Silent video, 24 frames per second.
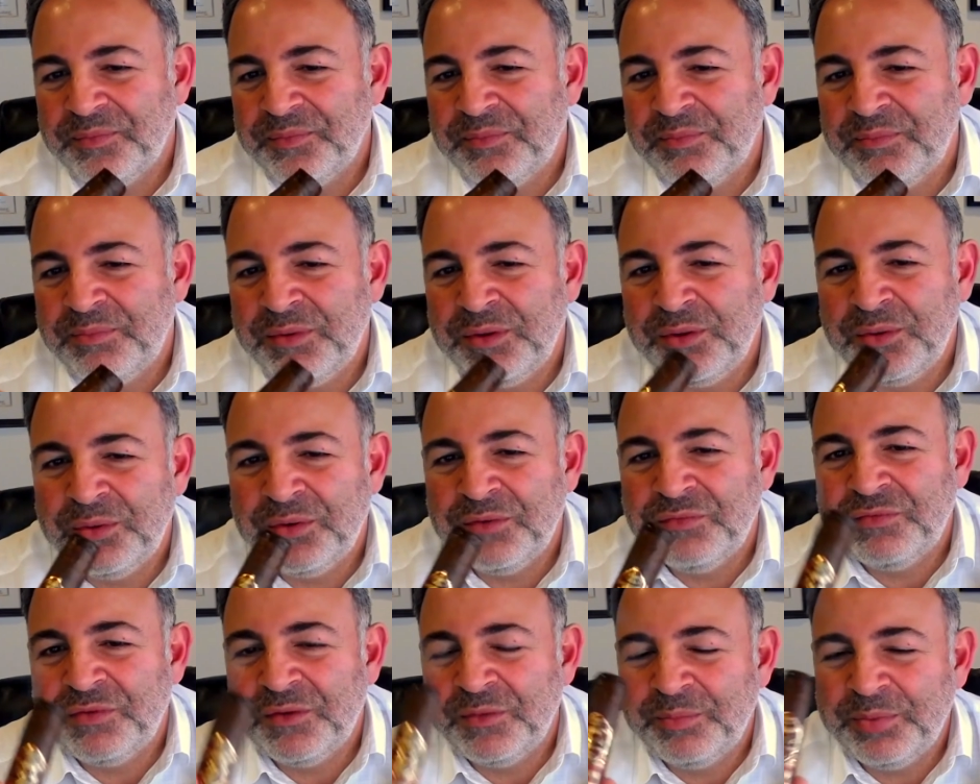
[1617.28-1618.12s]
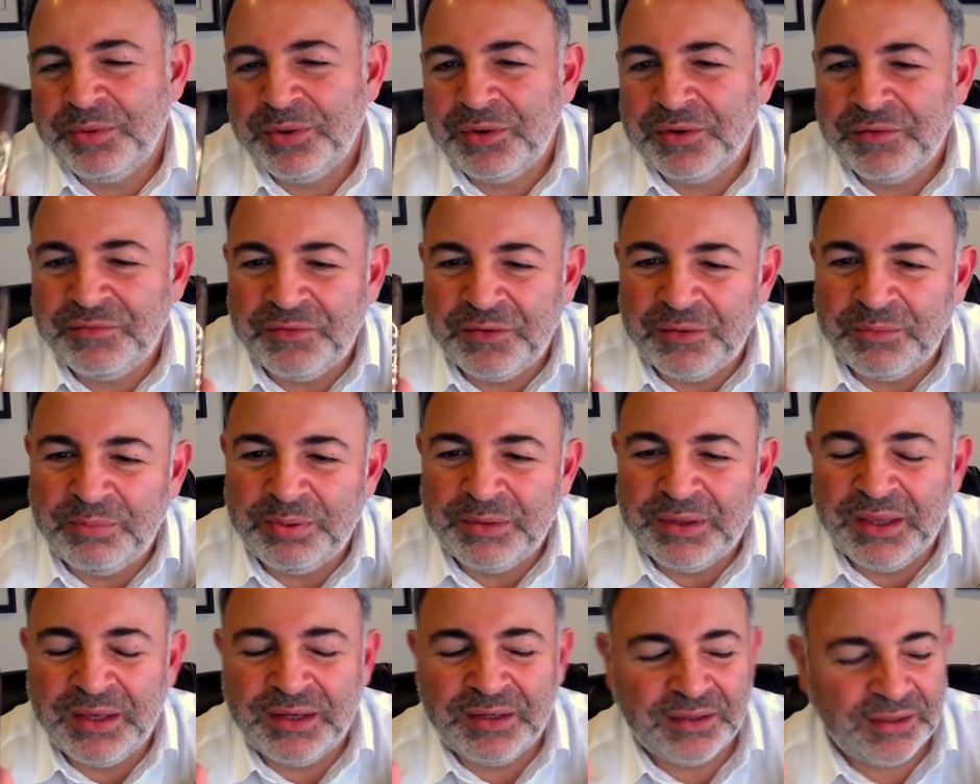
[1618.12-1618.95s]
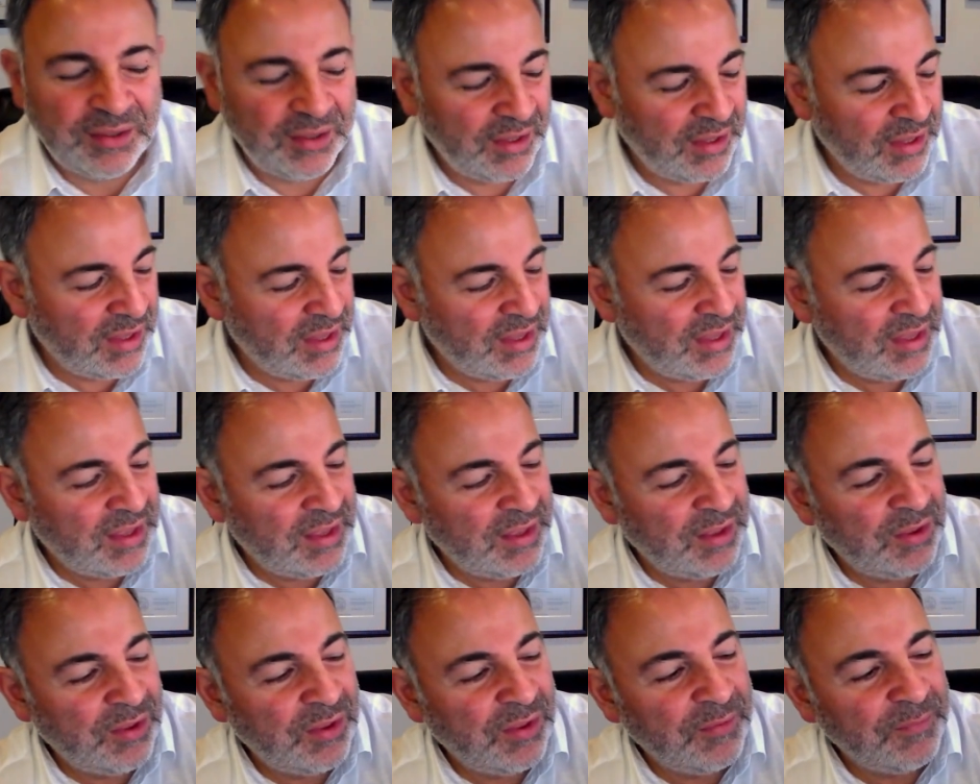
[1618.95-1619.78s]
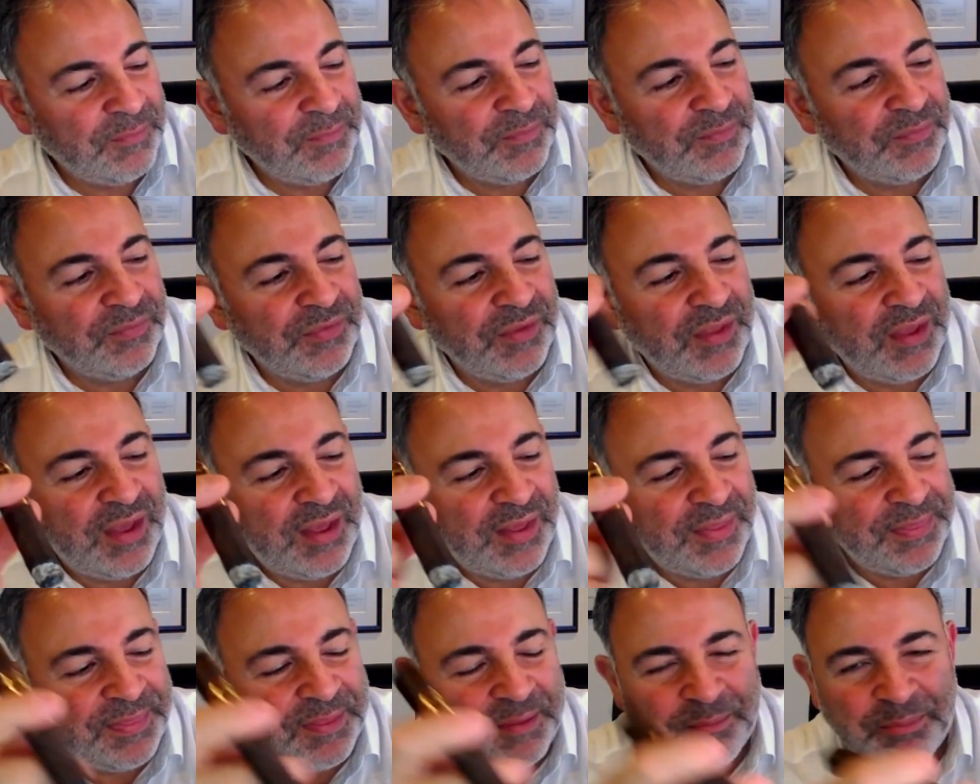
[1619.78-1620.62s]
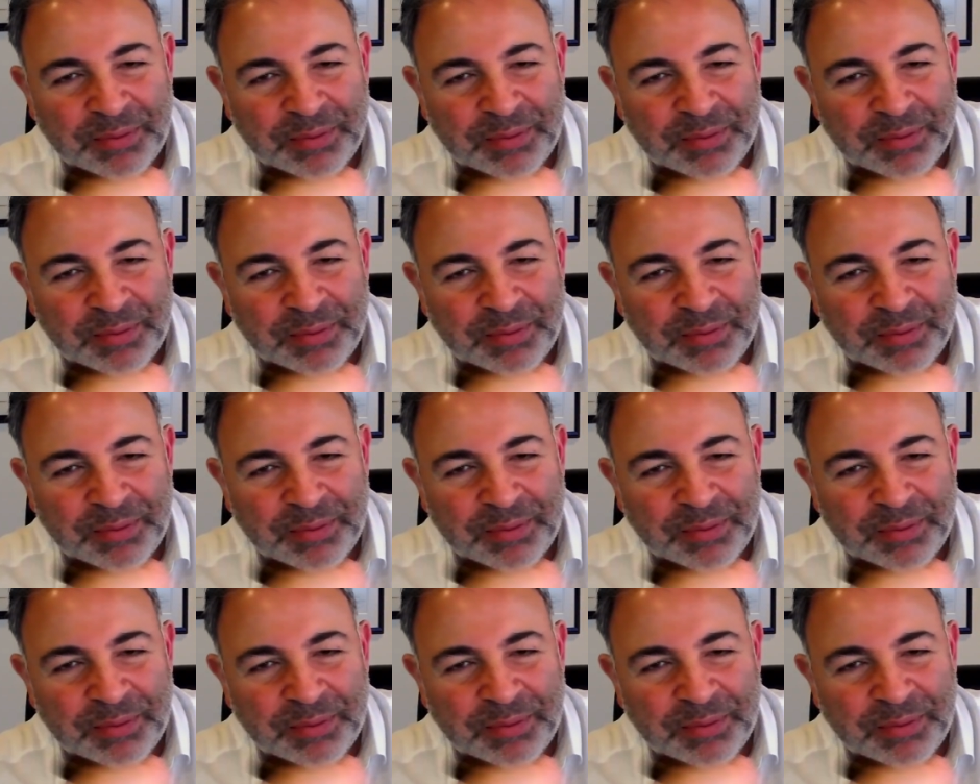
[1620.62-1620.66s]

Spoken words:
Beautiful, beautiful blend. The